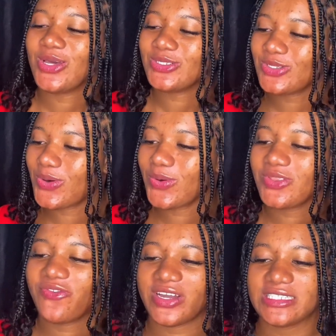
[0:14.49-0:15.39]
So
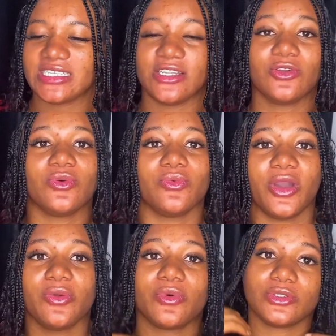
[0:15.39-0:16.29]
the first thing,
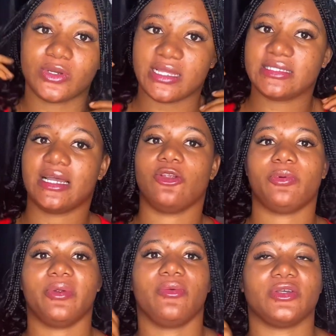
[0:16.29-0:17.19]
when you want to answer law
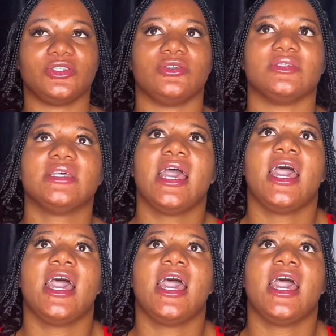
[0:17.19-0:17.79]
problem questions,